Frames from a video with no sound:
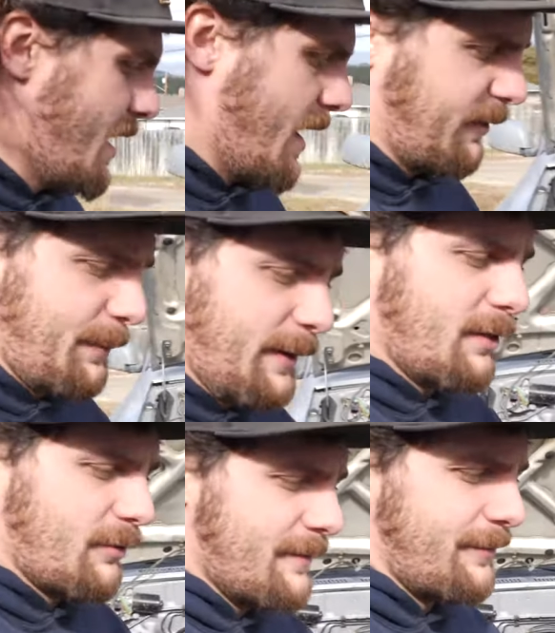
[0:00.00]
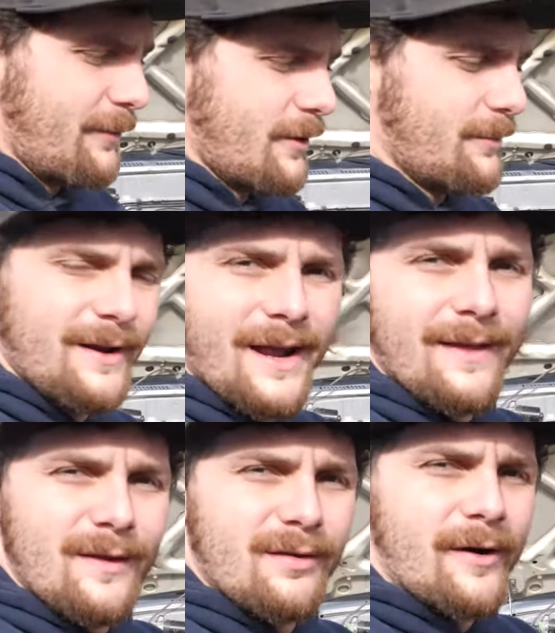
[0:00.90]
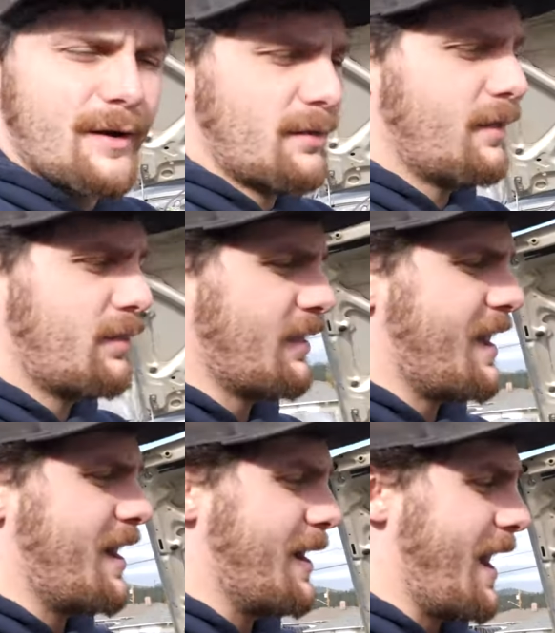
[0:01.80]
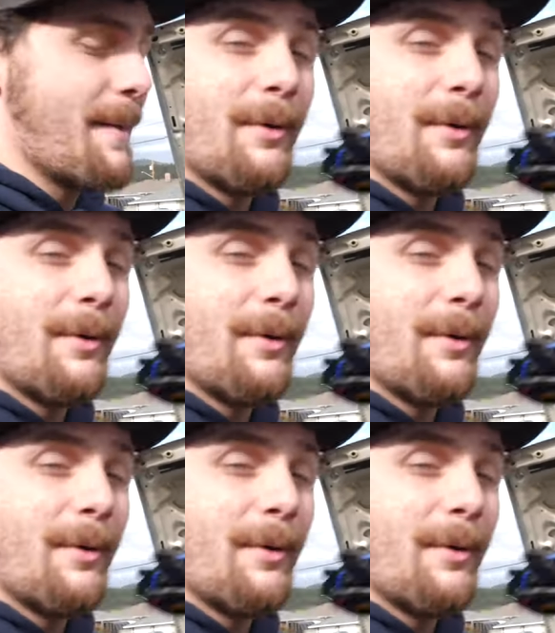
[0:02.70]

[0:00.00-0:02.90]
It's pretty straightforward when you get these harnesses. I